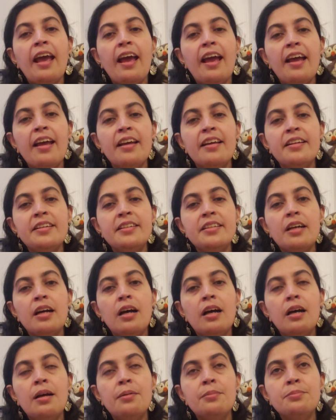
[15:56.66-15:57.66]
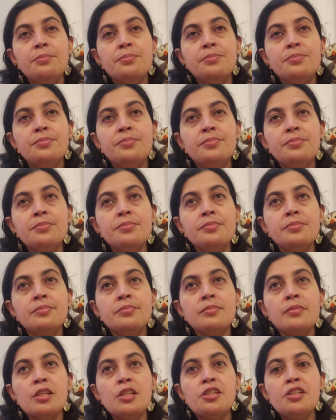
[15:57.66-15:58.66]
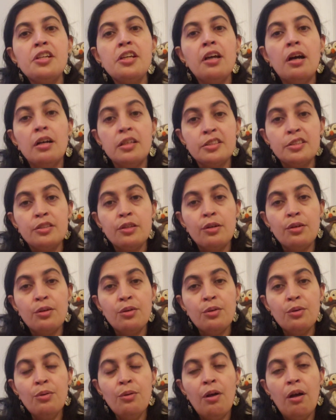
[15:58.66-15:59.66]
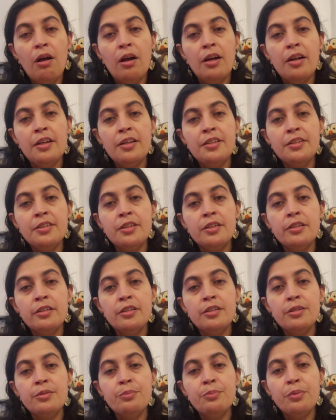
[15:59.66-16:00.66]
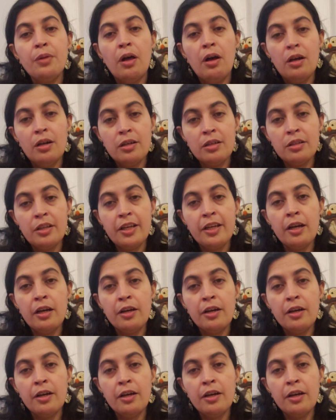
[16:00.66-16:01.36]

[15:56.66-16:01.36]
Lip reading: And she also, on her blog, like